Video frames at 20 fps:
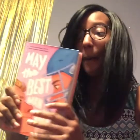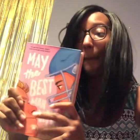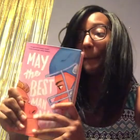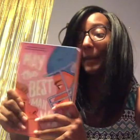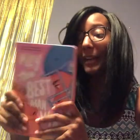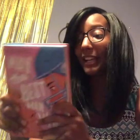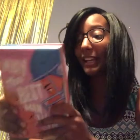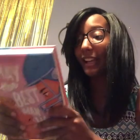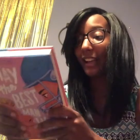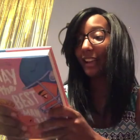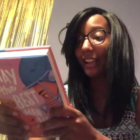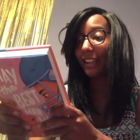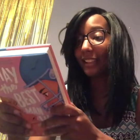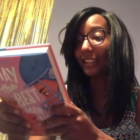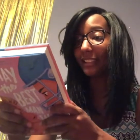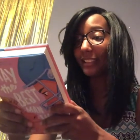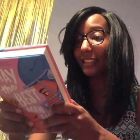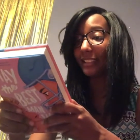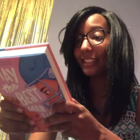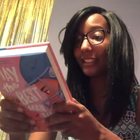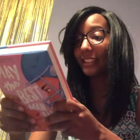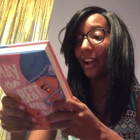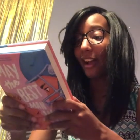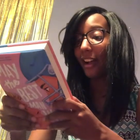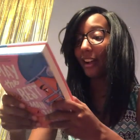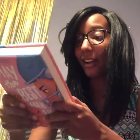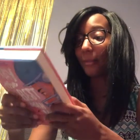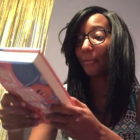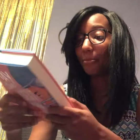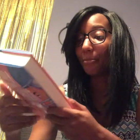because
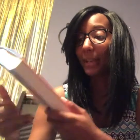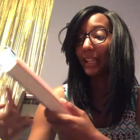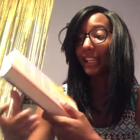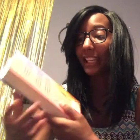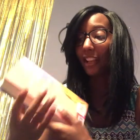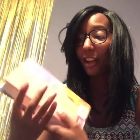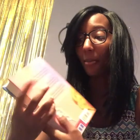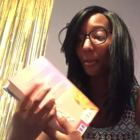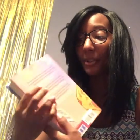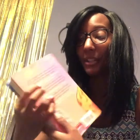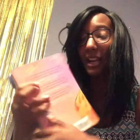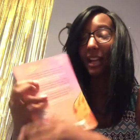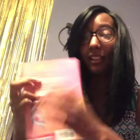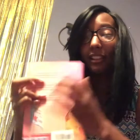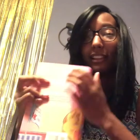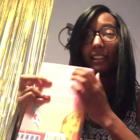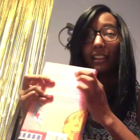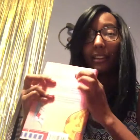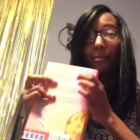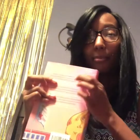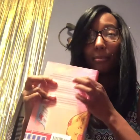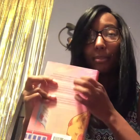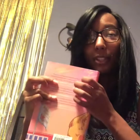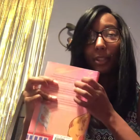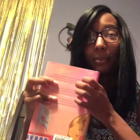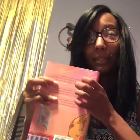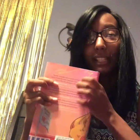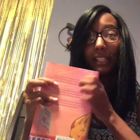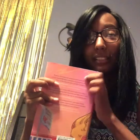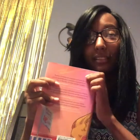Becky Albertalli
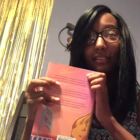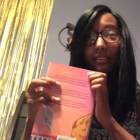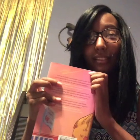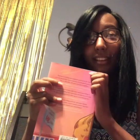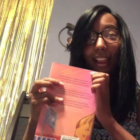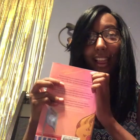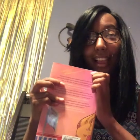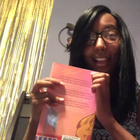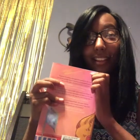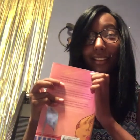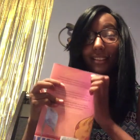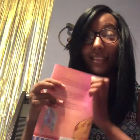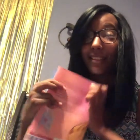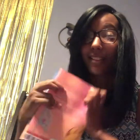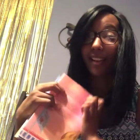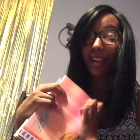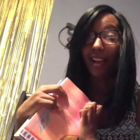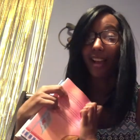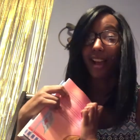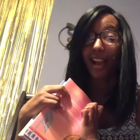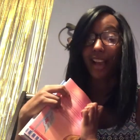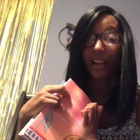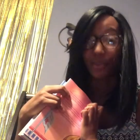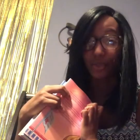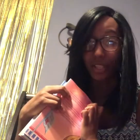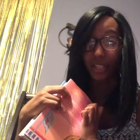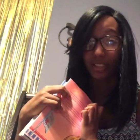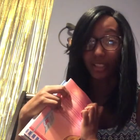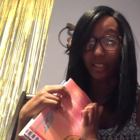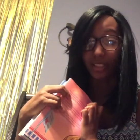loved it, and I
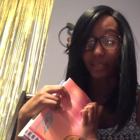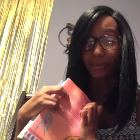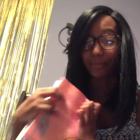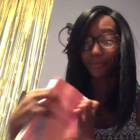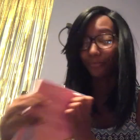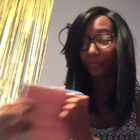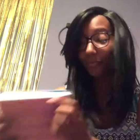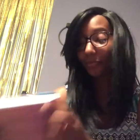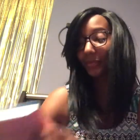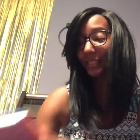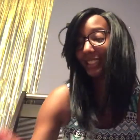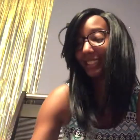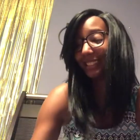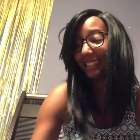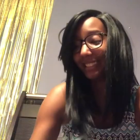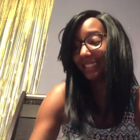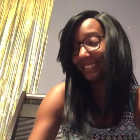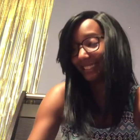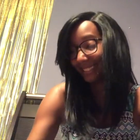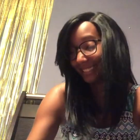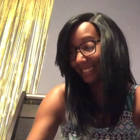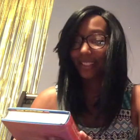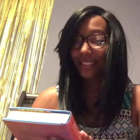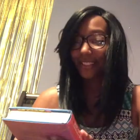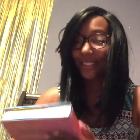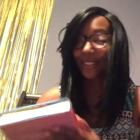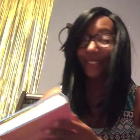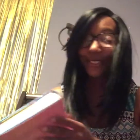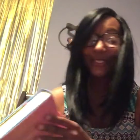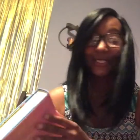trust her.
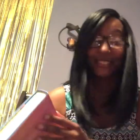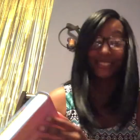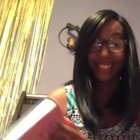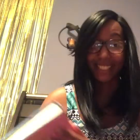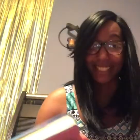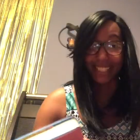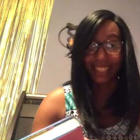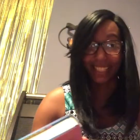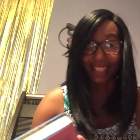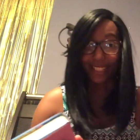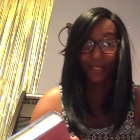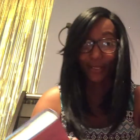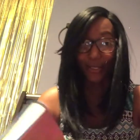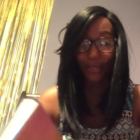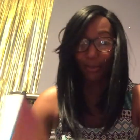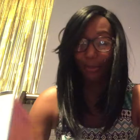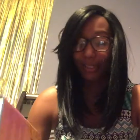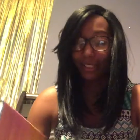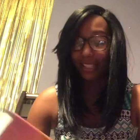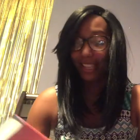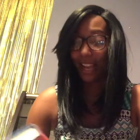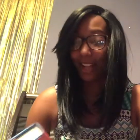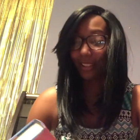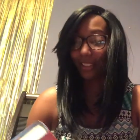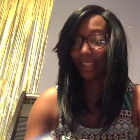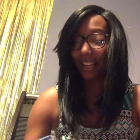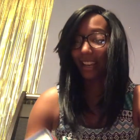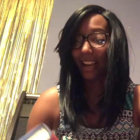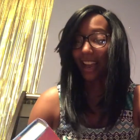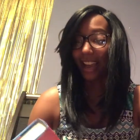So let's get into this. We'll see how
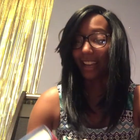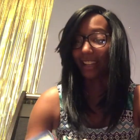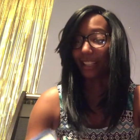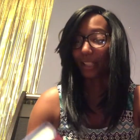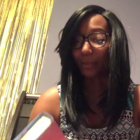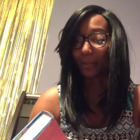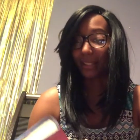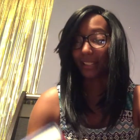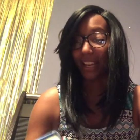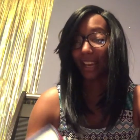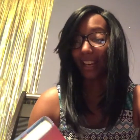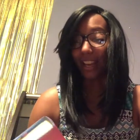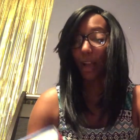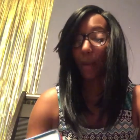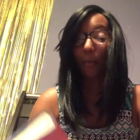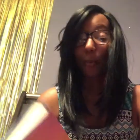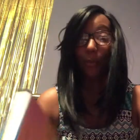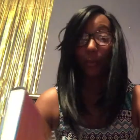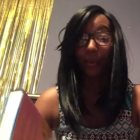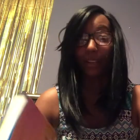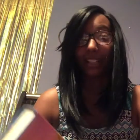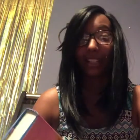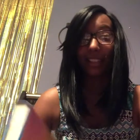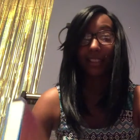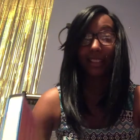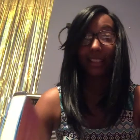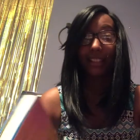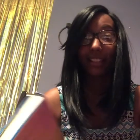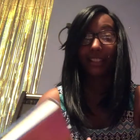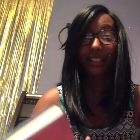late I end up staying up reading
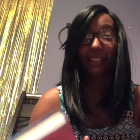this.